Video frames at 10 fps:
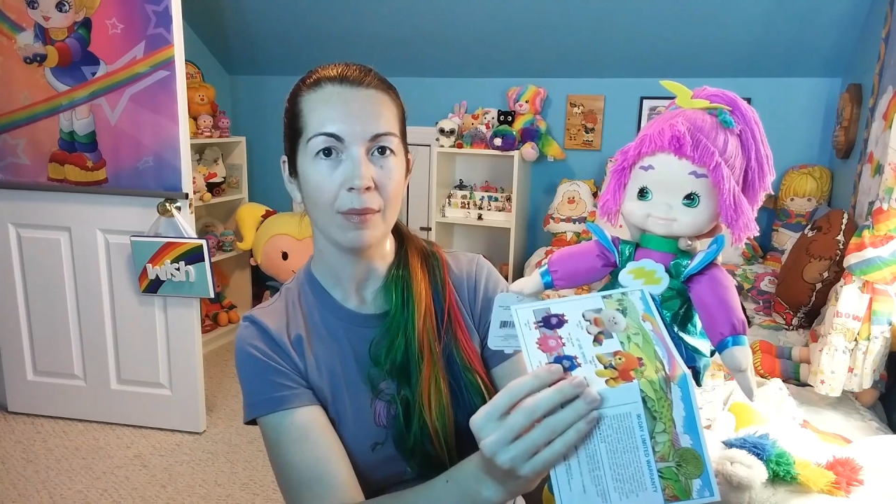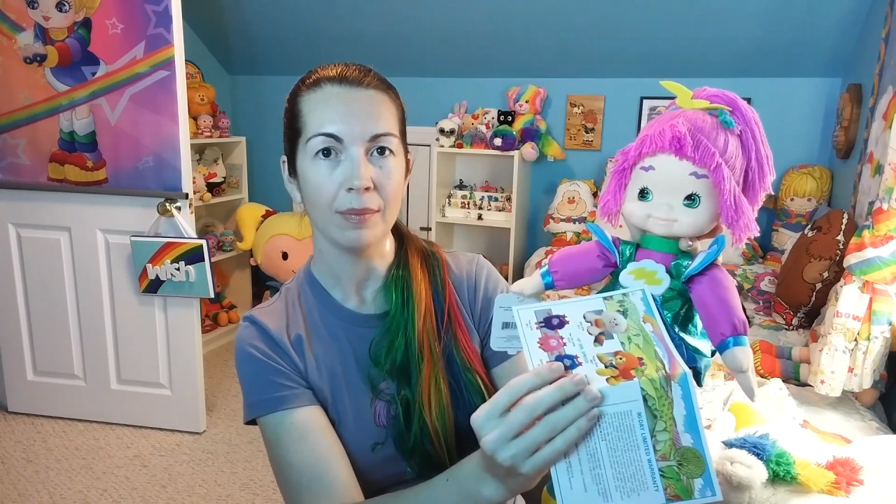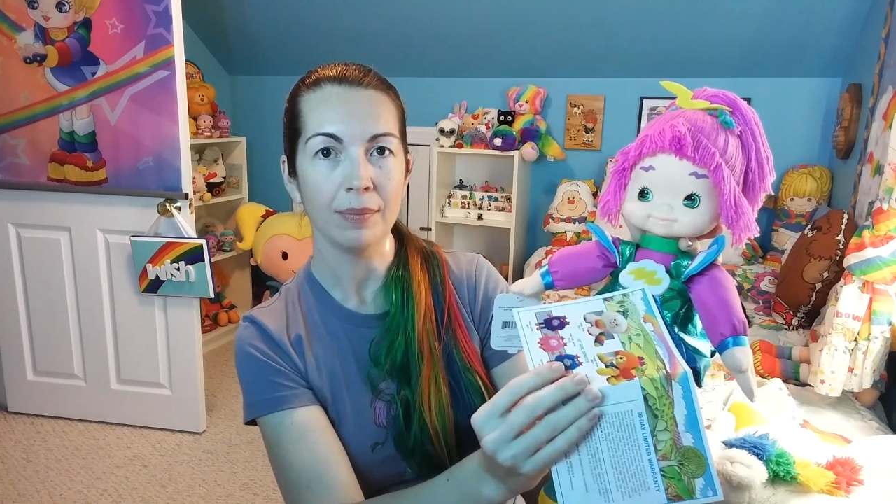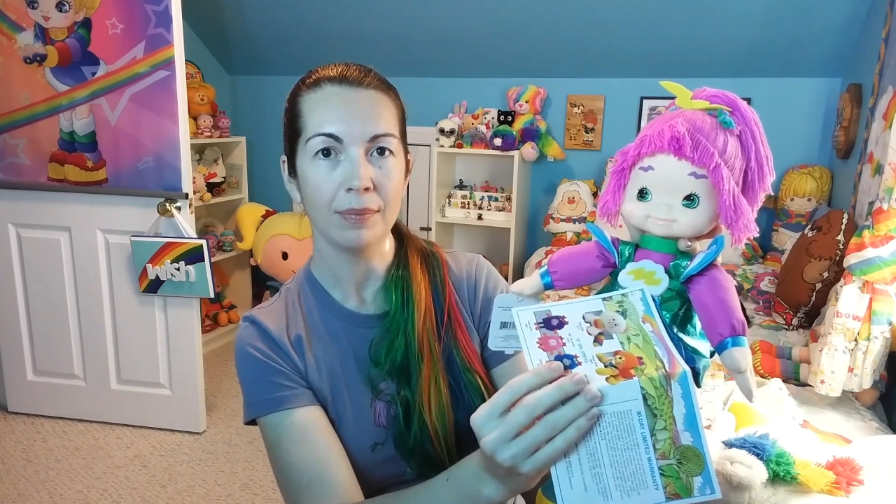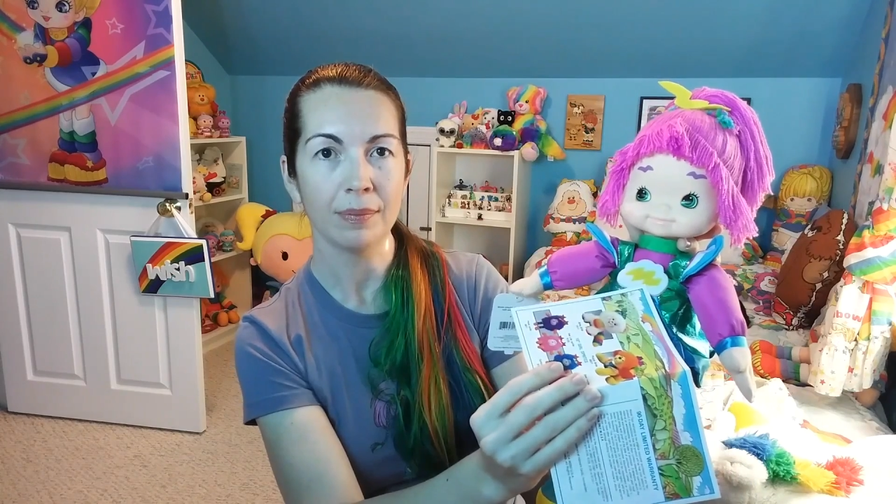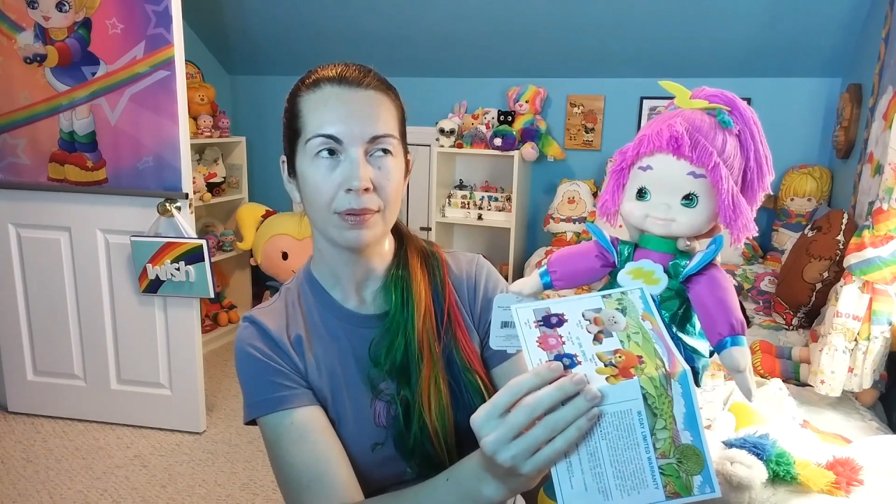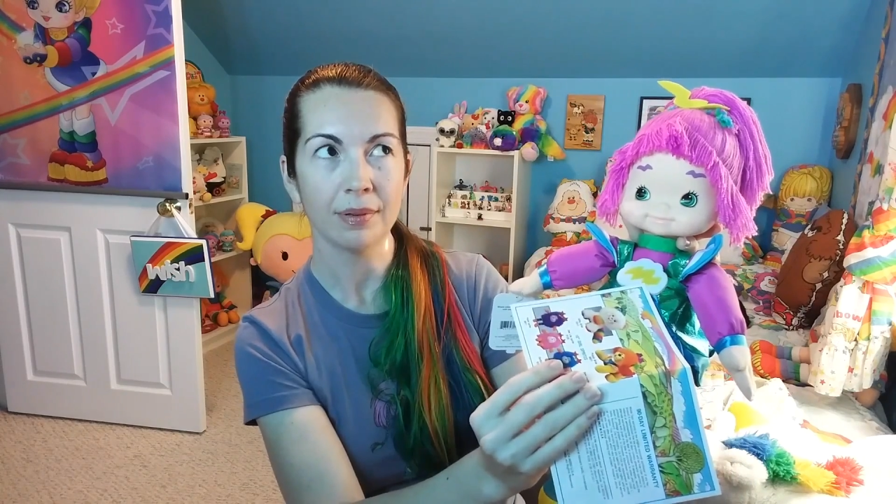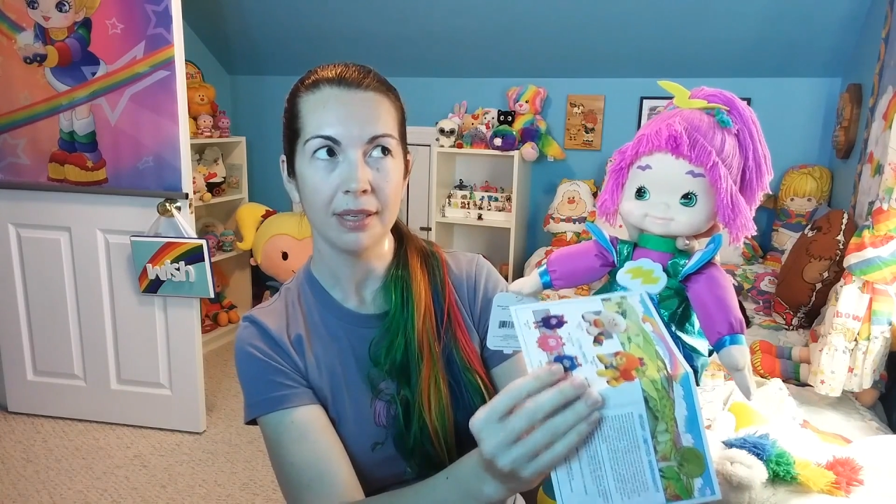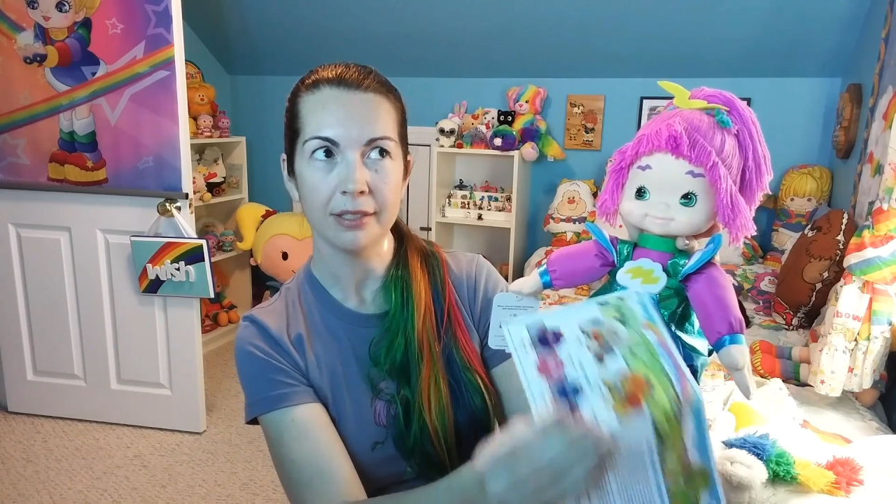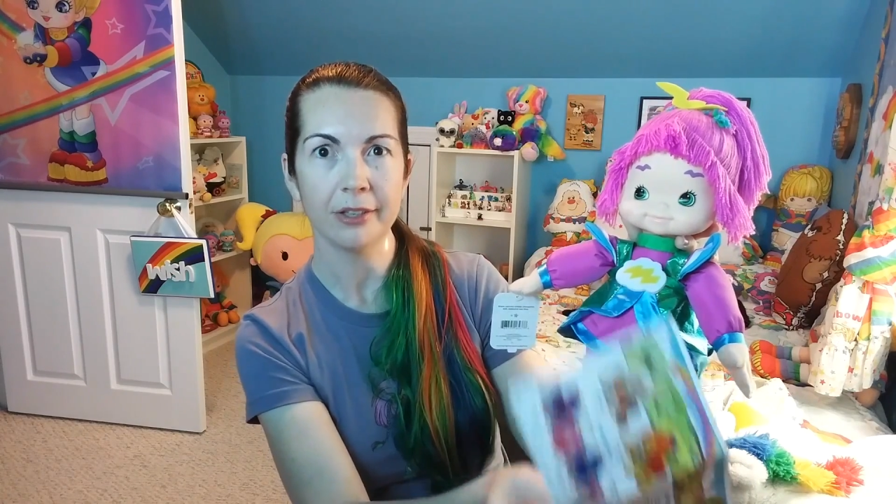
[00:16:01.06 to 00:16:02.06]
I'm
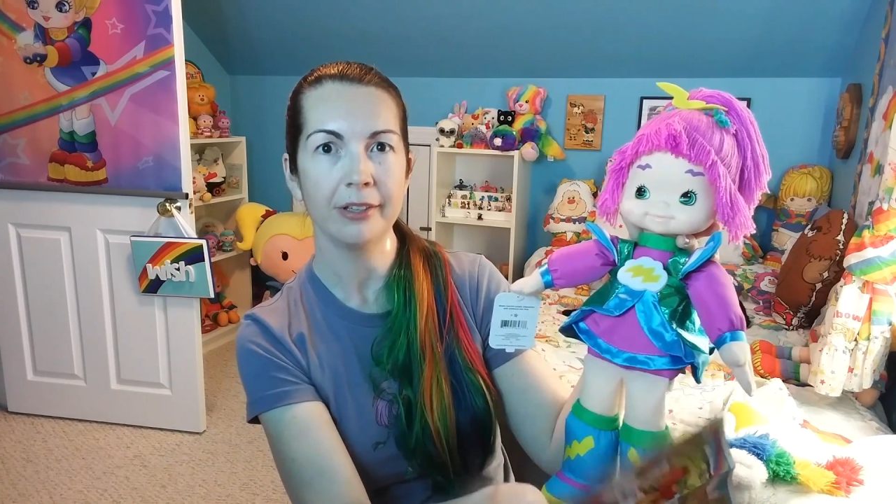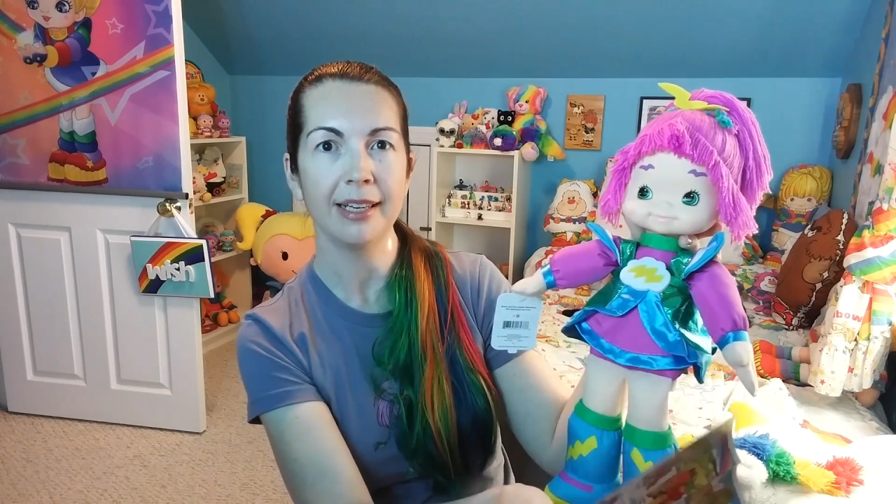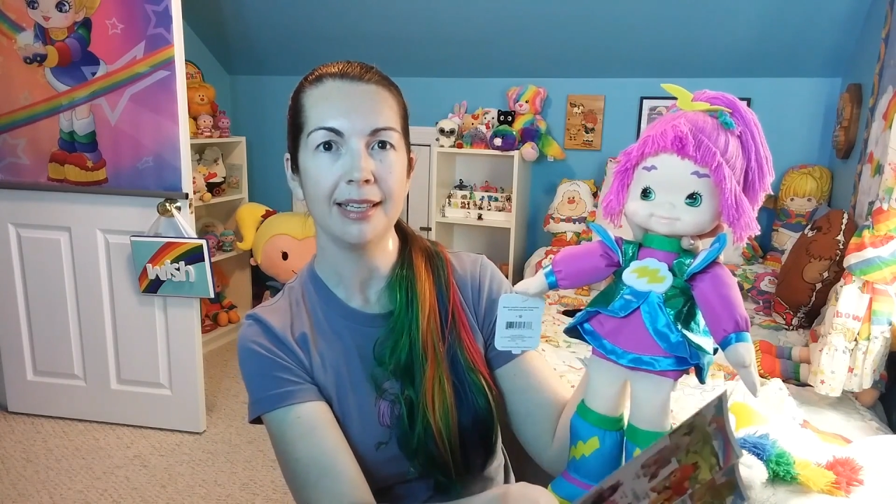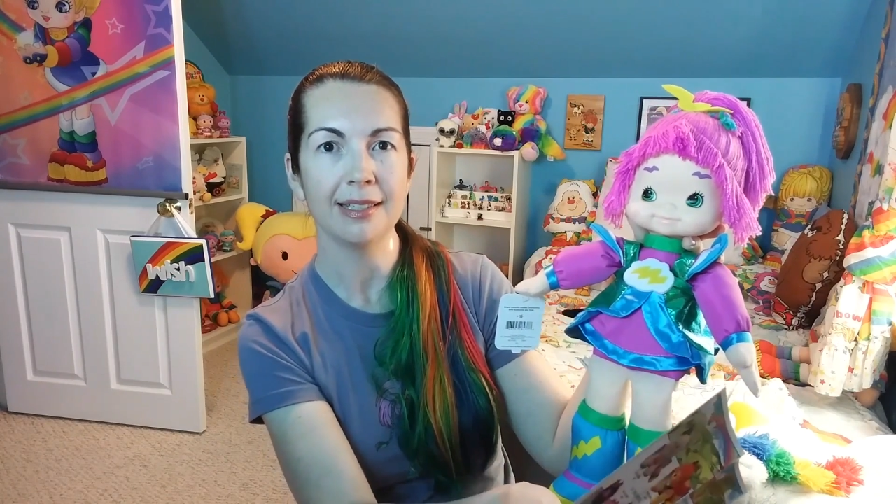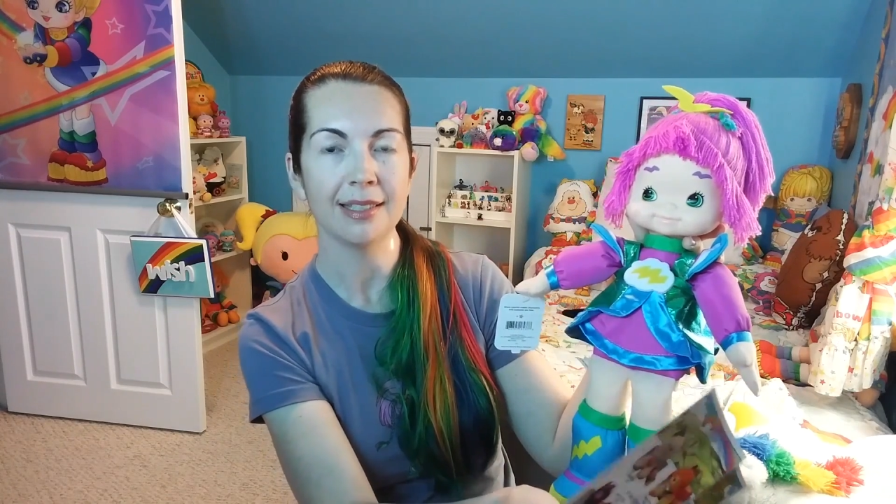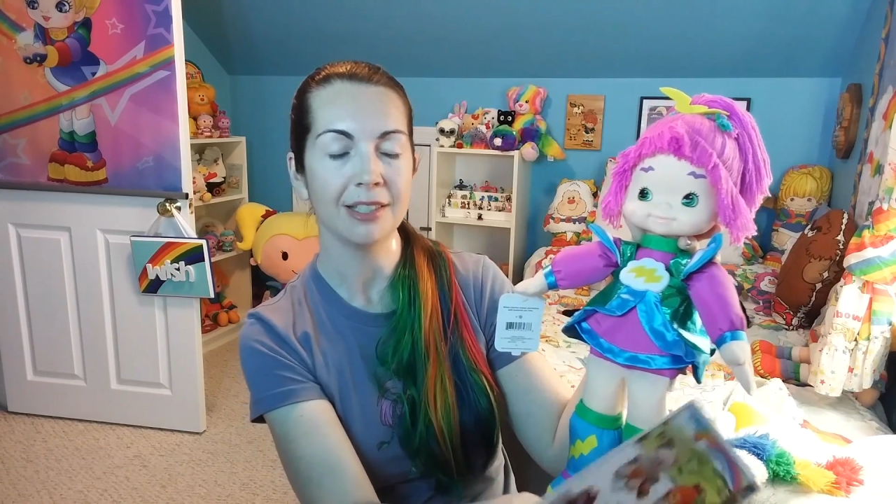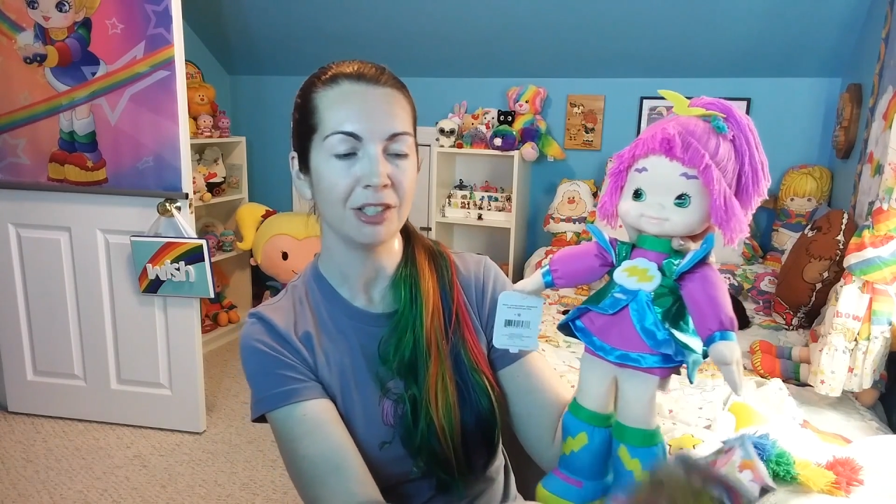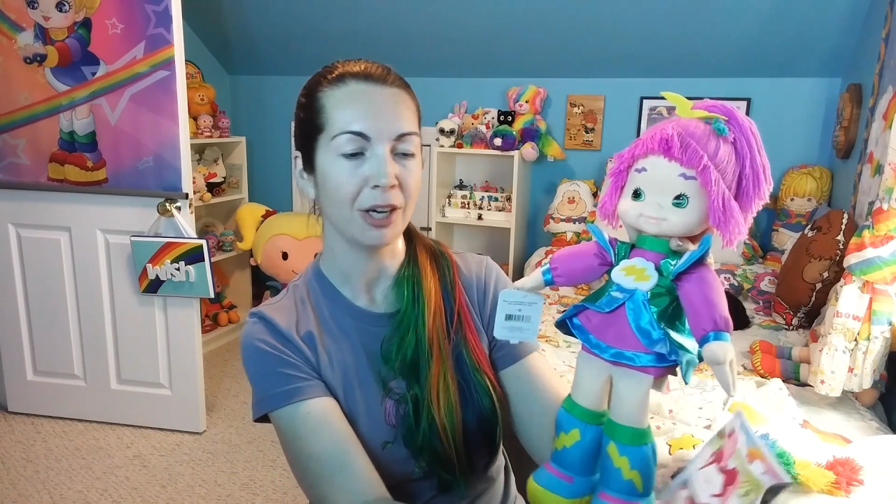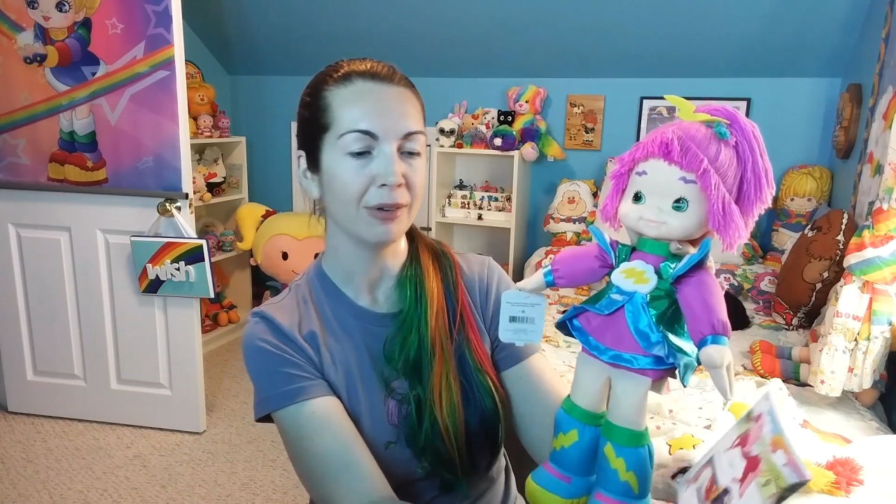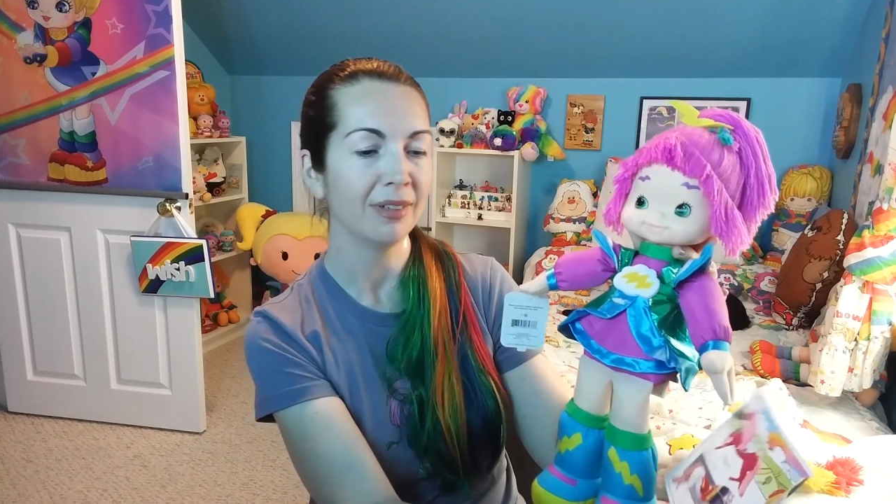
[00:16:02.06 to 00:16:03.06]
pretty certain it is in the
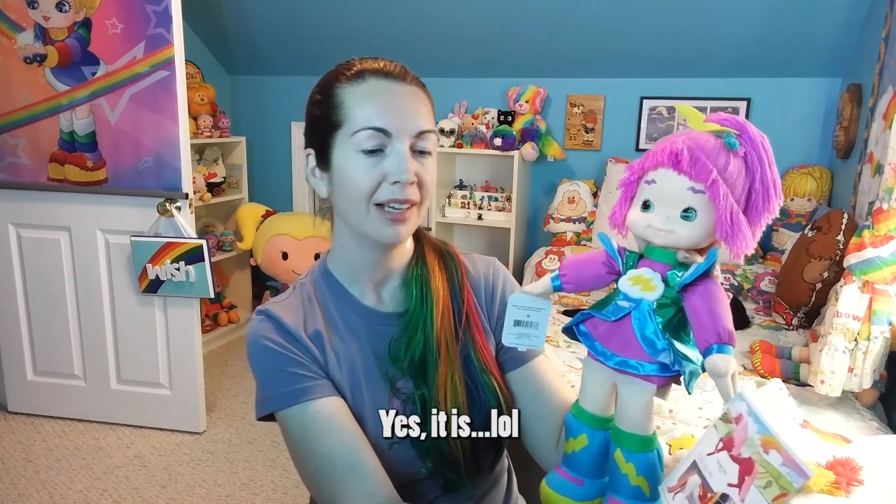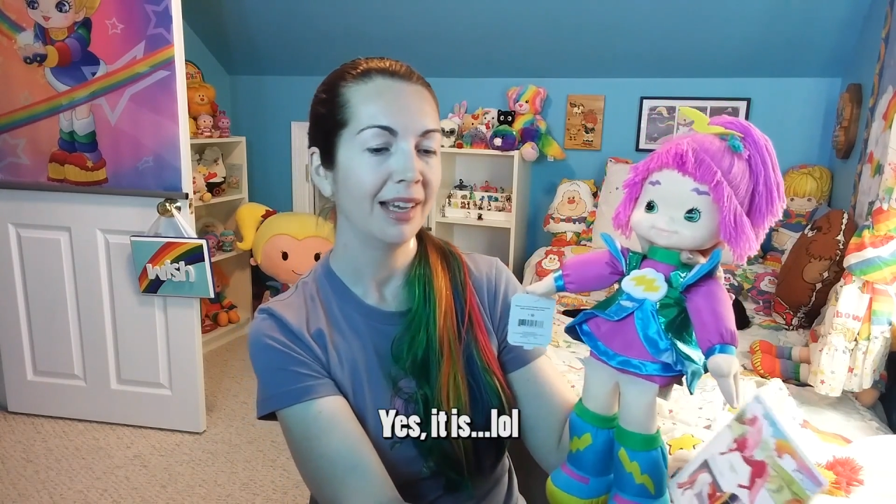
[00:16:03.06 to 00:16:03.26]
show.